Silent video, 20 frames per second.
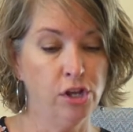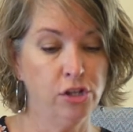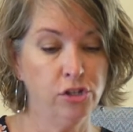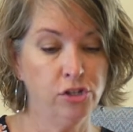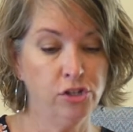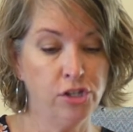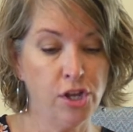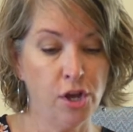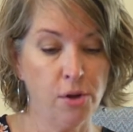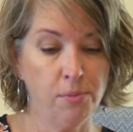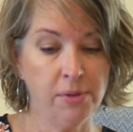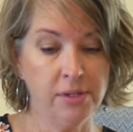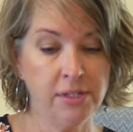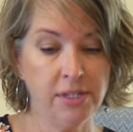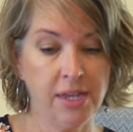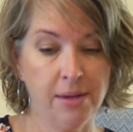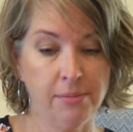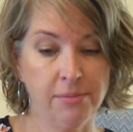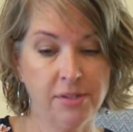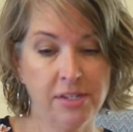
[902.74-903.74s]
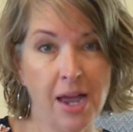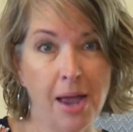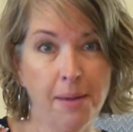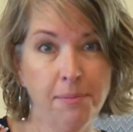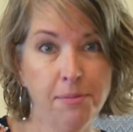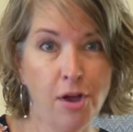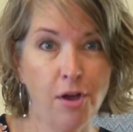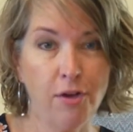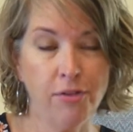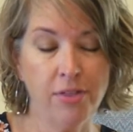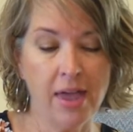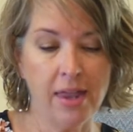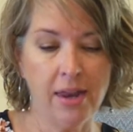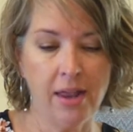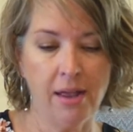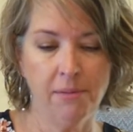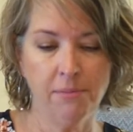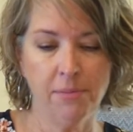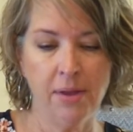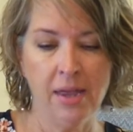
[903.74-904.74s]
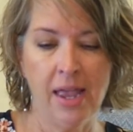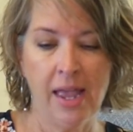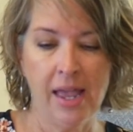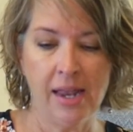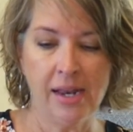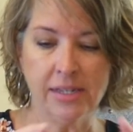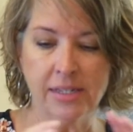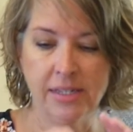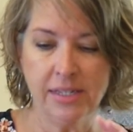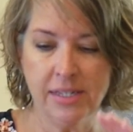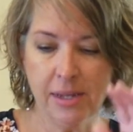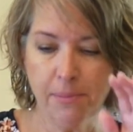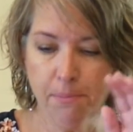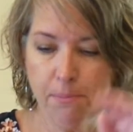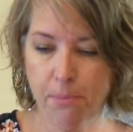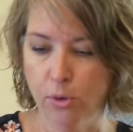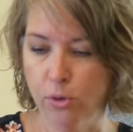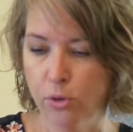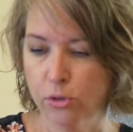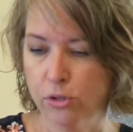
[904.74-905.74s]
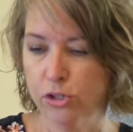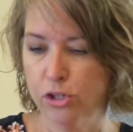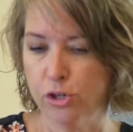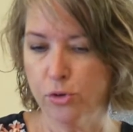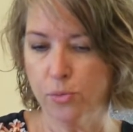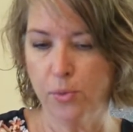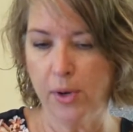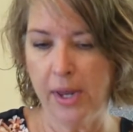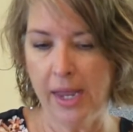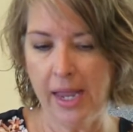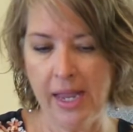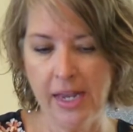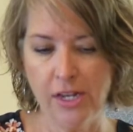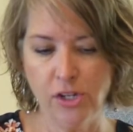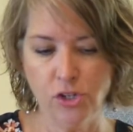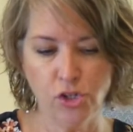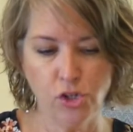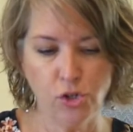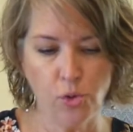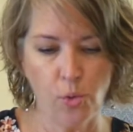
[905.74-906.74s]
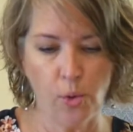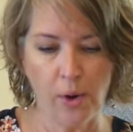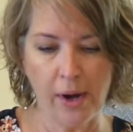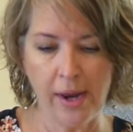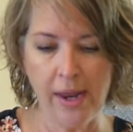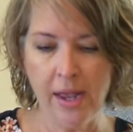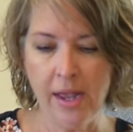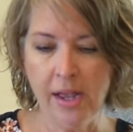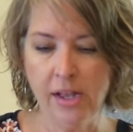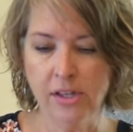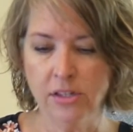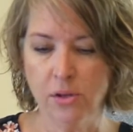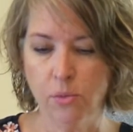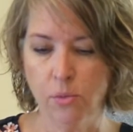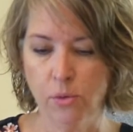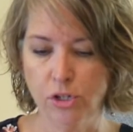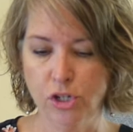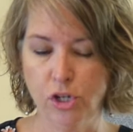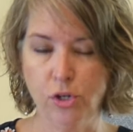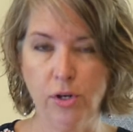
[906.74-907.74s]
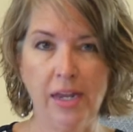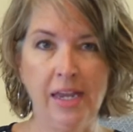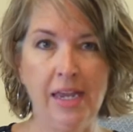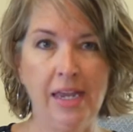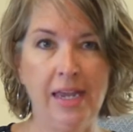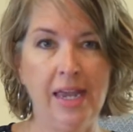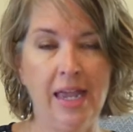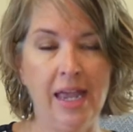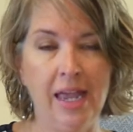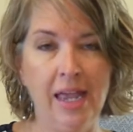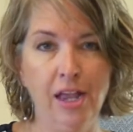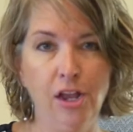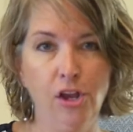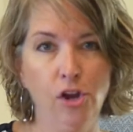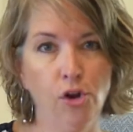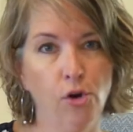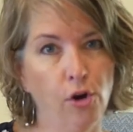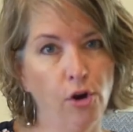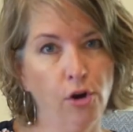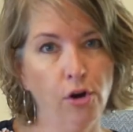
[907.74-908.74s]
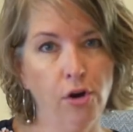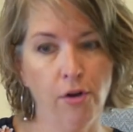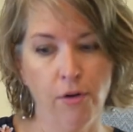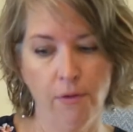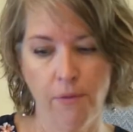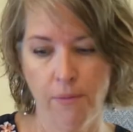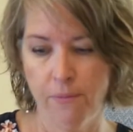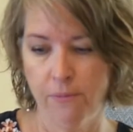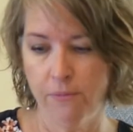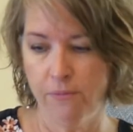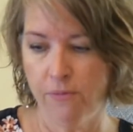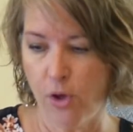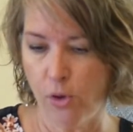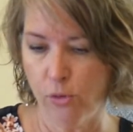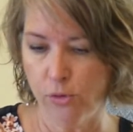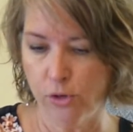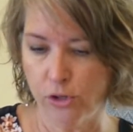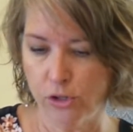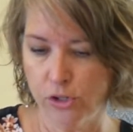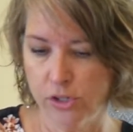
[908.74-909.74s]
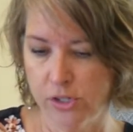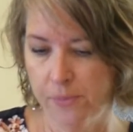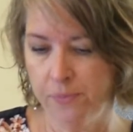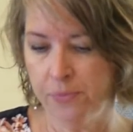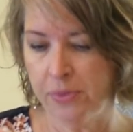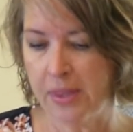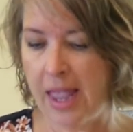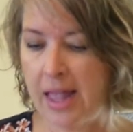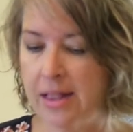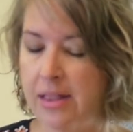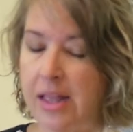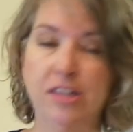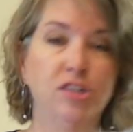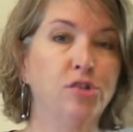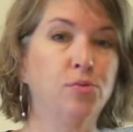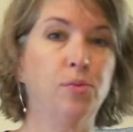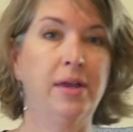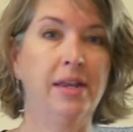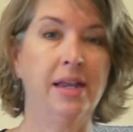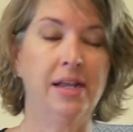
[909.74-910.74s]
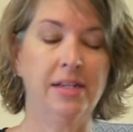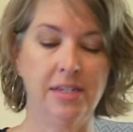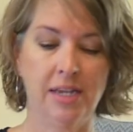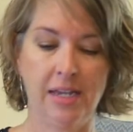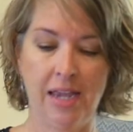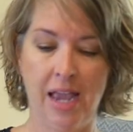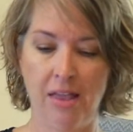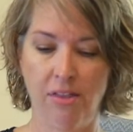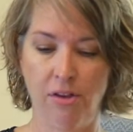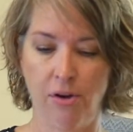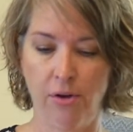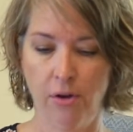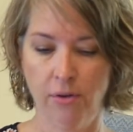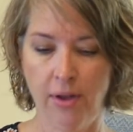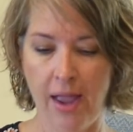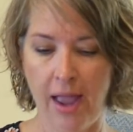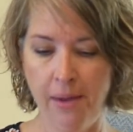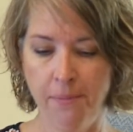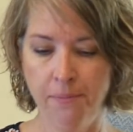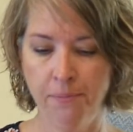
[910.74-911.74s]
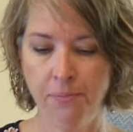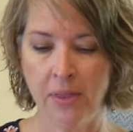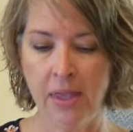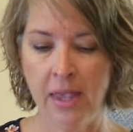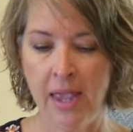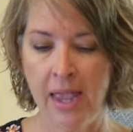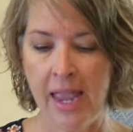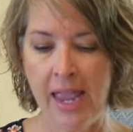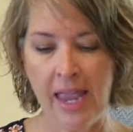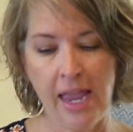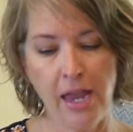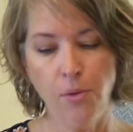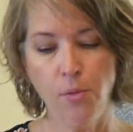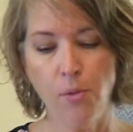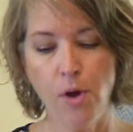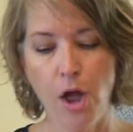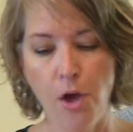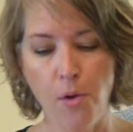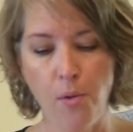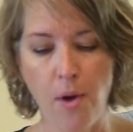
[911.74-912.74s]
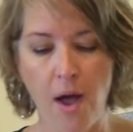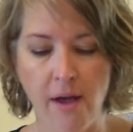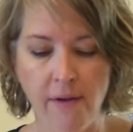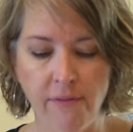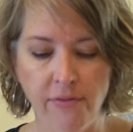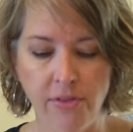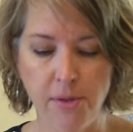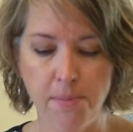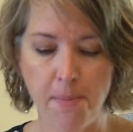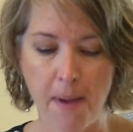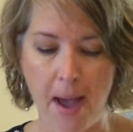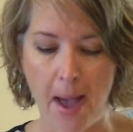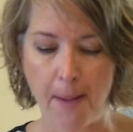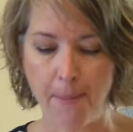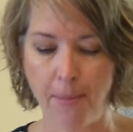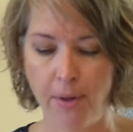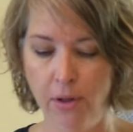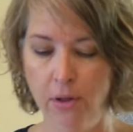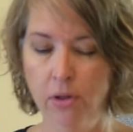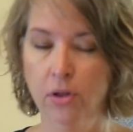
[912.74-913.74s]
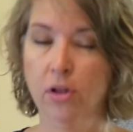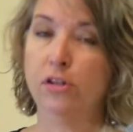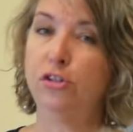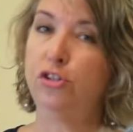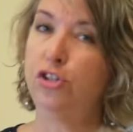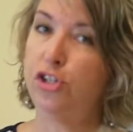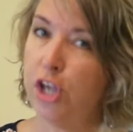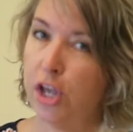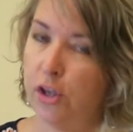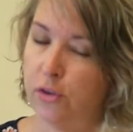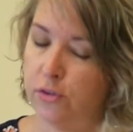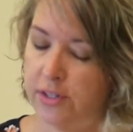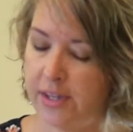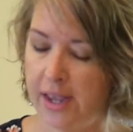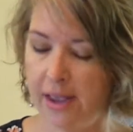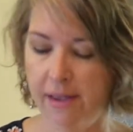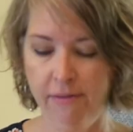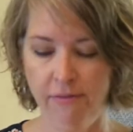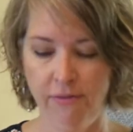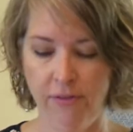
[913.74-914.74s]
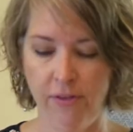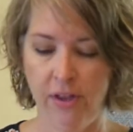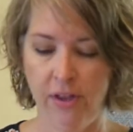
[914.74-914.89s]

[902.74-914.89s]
So Miss Kim typed all that up in a simple to read story. So I want you to get your folders and let's read it together, okay? Hero of the Bible, Joseph,